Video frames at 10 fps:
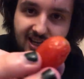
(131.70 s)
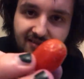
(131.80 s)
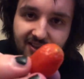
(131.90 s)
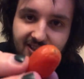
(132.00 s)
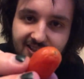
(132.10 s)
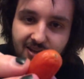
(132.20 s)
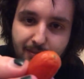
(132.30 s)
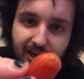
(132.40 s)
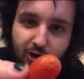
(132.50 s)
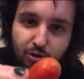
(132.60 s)
Even the
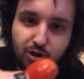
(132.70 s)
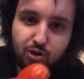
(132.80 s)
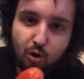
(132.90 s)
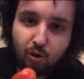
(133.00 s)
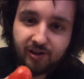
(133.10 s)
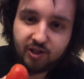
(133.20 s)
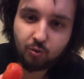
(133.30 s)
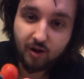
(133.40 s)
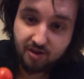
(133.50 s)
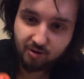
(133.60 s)
tomato's soul is
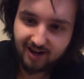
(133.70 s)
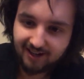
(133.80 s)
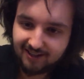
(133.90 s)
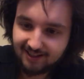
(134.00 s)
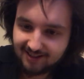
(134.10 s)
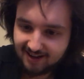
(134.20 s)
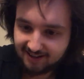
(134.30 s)
withering in these